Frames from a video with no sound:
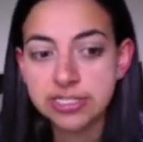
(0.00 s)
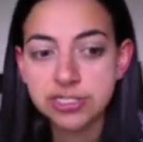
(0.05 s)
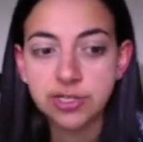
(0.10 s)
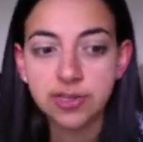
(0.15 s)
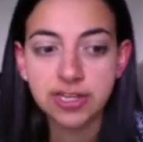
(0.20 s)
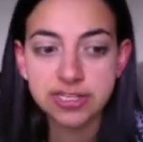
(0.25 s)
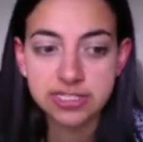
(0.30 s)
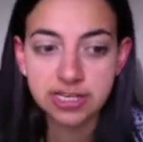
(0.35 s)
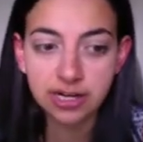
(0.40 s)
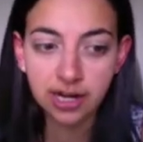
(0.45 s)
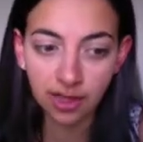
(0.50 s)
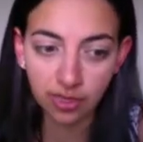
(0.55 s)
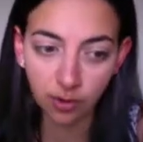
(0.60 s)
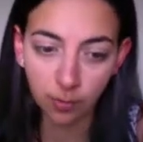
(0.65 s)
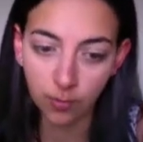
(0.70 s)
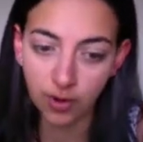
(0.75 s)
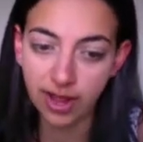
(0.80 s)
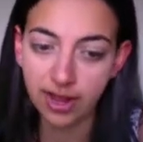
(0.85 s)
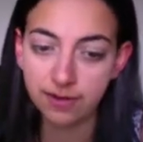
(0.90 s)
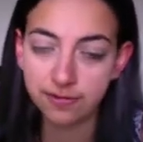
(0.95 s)
So that's
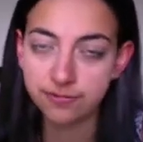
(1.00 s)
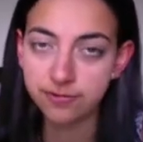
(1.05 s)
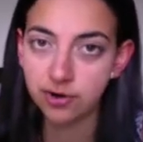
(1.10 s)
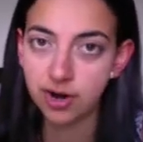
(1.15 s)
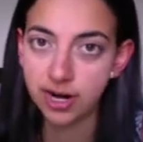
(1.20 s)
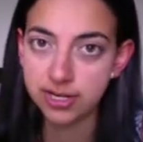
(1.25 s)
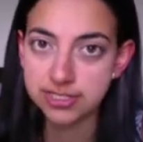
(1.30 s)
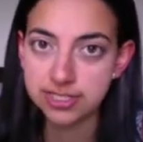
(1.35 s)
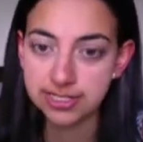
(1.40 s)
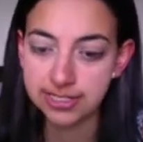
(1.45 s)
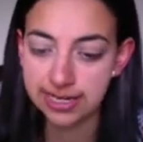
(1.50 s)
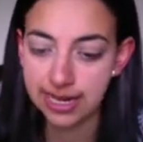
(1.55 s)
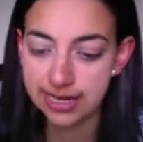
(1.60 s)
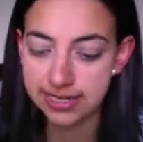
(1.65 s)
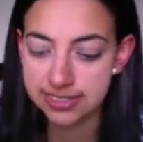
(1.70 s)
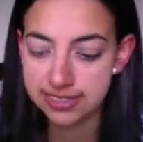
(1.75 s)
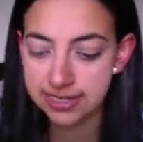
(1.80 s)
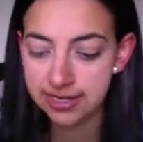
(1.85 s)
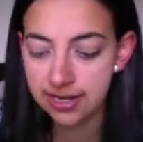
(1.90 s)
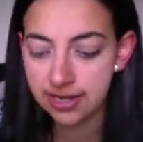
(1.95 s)
another way of trying to
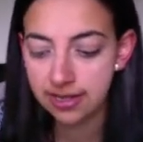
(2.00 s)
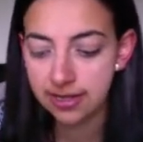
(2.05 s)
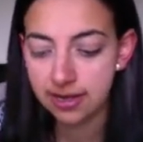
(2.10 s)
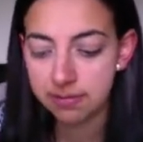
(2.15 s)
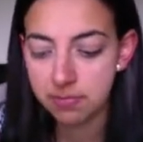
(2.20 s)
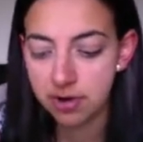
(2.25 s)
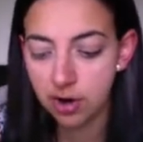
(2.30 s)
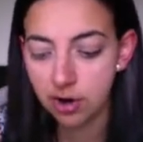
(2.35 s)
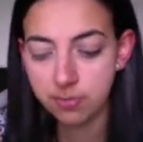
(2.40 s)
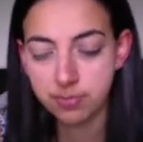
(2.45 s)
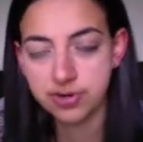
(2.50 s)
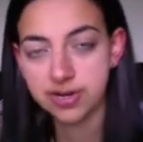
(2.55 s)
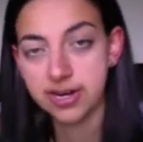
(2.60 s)
get our